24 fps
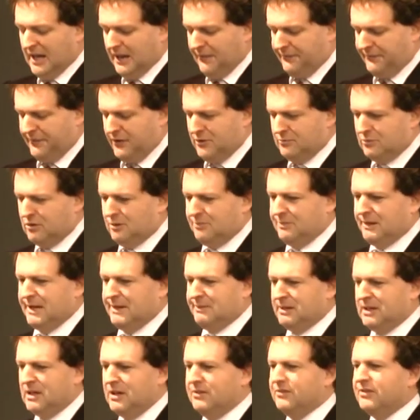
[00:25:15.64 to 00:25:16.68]
A few more
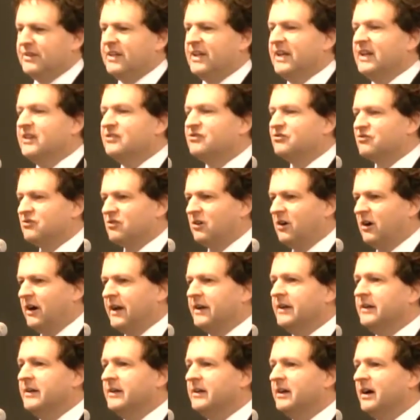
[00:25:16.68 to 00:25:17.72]
people over the years
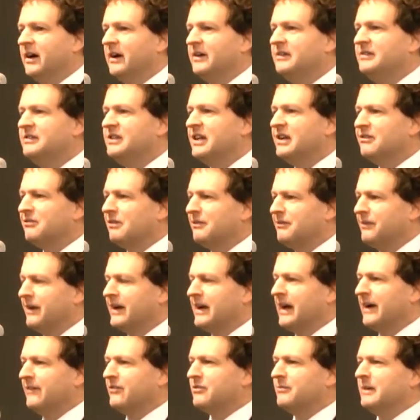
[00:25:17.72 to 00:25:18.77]
tried it. I generally
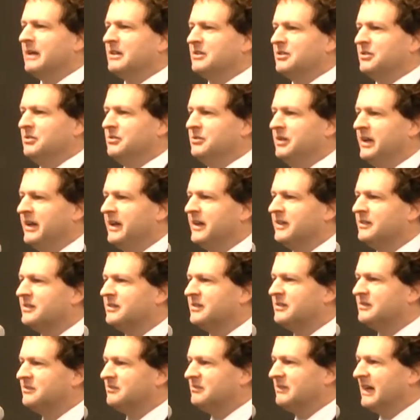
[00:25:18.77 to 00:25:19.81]
found after about two
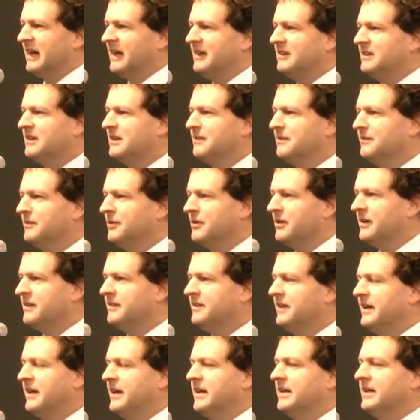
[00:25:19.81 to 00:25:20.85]
years they'd
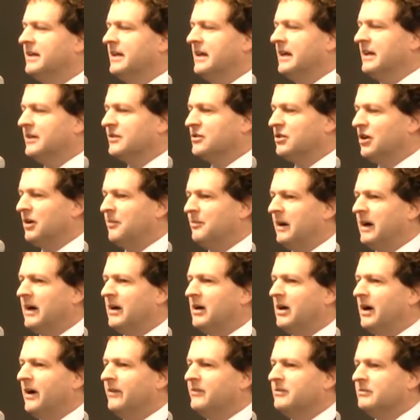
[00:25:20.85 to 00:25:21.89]
converted their top
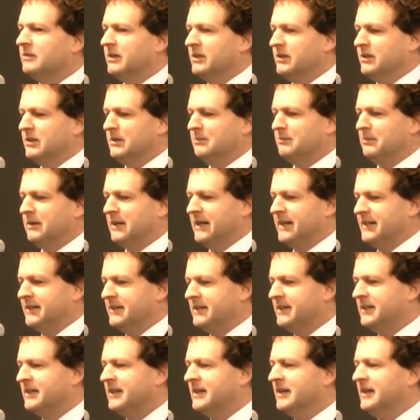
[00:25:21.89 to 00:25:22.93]
bar hive to a herb
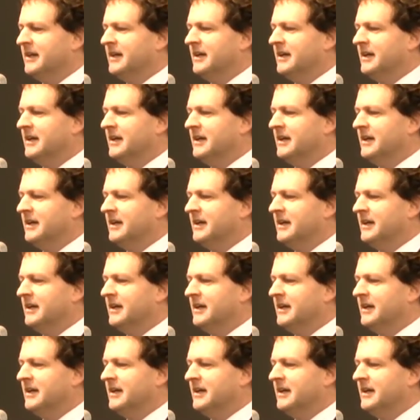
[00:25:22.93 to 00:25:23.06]
planter.